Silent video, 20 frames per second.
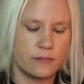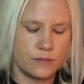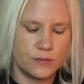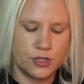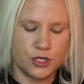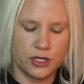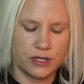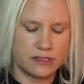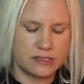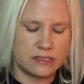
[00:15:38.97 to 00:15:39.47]

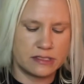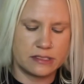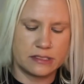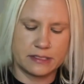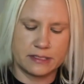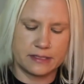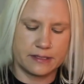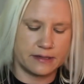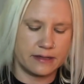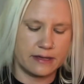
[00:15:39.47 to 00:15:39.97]

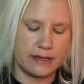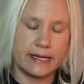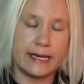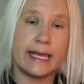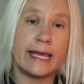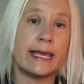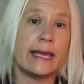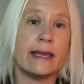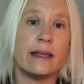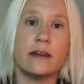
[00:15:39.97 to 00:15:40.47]
just
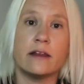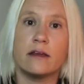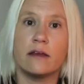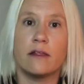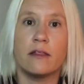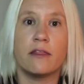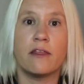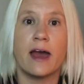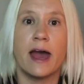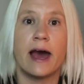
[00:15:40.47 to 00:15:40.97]
need
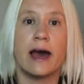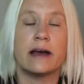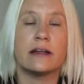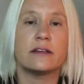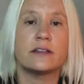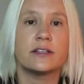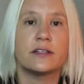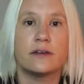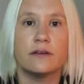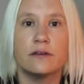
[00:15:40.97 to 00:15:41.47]

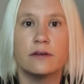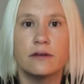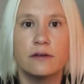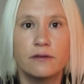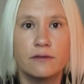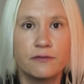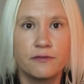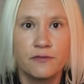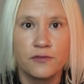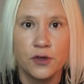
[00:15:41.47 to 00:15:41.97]
that
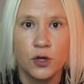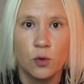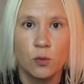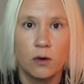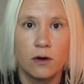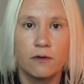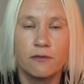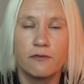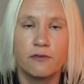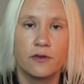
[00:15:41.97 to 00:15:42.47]

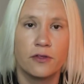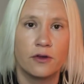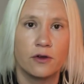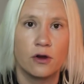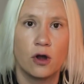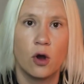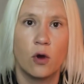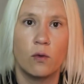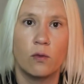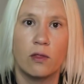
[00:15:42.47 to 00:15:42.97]
fuel for
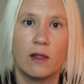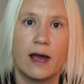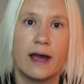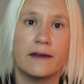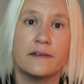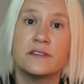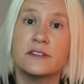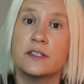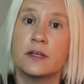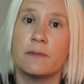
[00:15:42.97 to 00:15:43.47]
their own
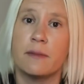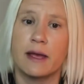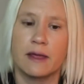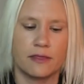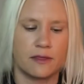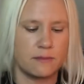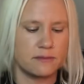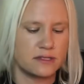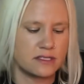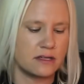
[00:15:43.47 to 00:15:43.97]
lives to
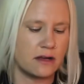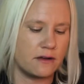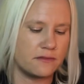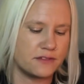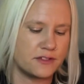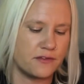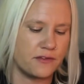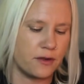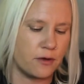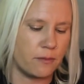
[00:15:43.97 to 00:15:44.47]
make
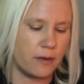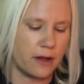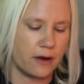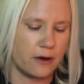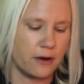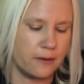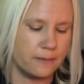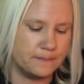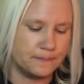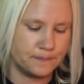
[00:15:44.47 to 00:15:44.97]
themselves feel
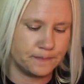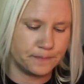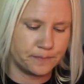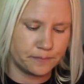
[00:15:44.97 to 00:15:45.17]
better.